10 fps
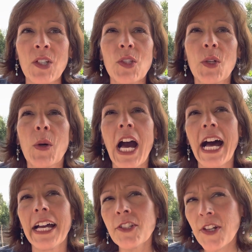So
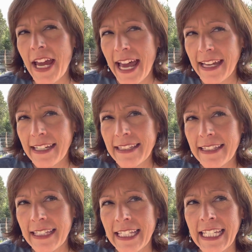
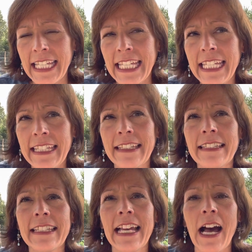contracts
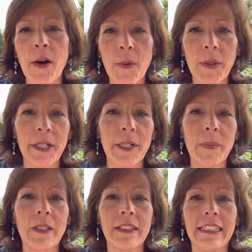is our
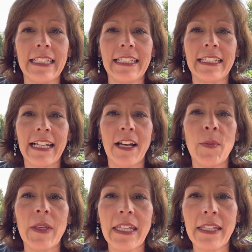ability to
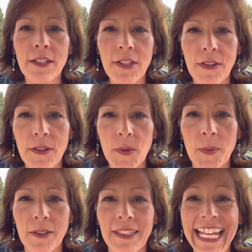come into this
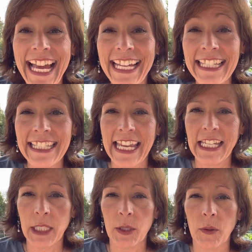world as a
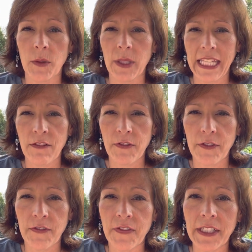soul and
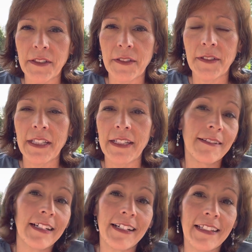fulfill
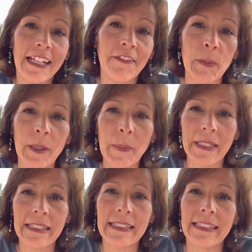our life's
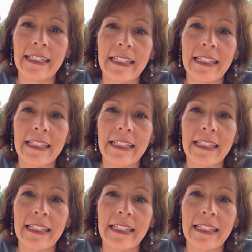purpose.